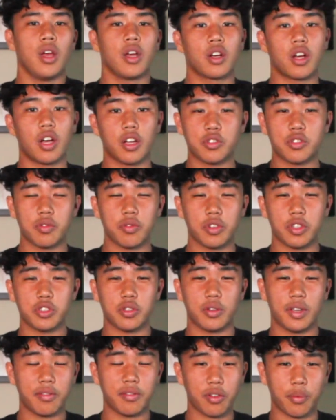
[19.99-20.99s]

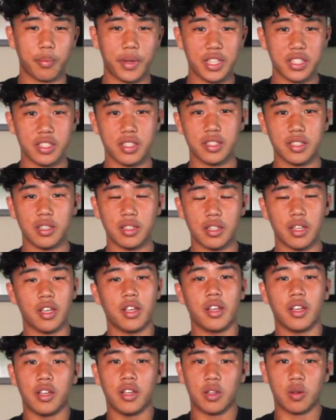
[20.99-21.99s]
Controversial information,
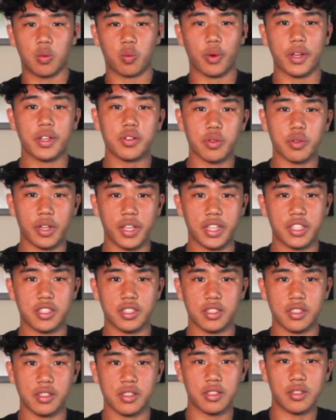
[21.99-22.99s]
race
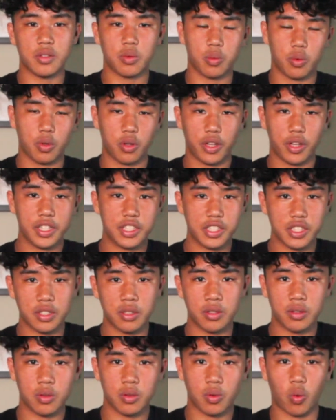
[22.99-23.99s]
relations, religion,
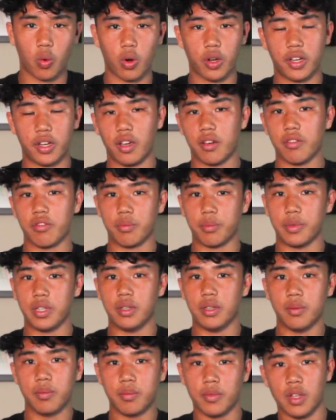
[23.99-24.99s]
or
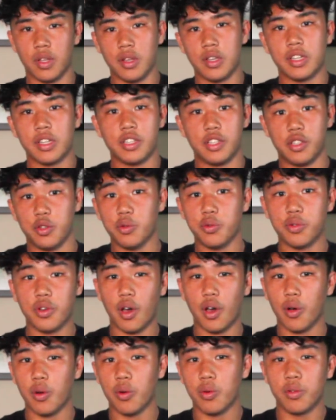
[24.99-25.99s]
government. Do you
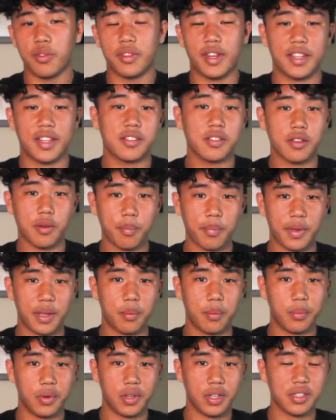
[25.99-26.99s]
know that some
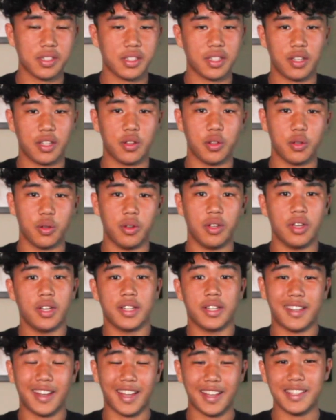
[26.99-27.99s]
banned books include
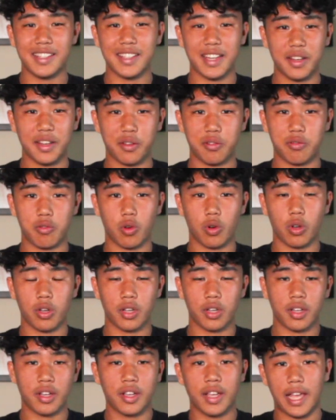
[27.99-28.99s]
1984,
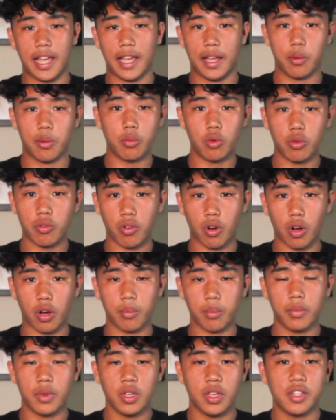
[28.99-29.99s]
Animal
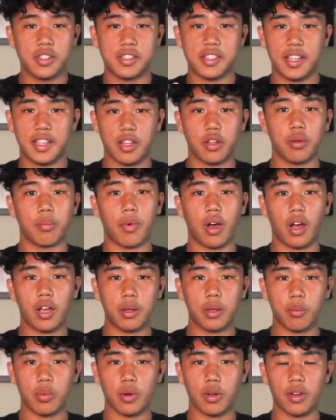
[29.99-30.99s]
Farm, To Kill a
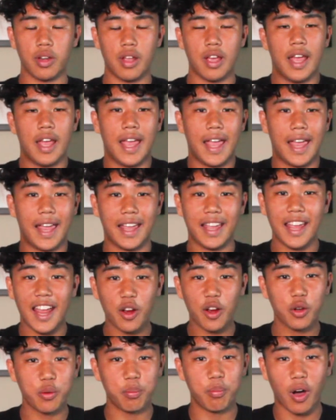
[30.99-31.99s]
Mockingbird, and
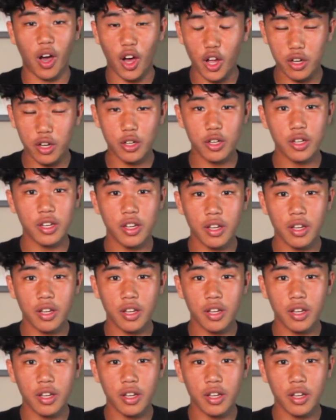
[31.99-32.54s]
Harry Potter?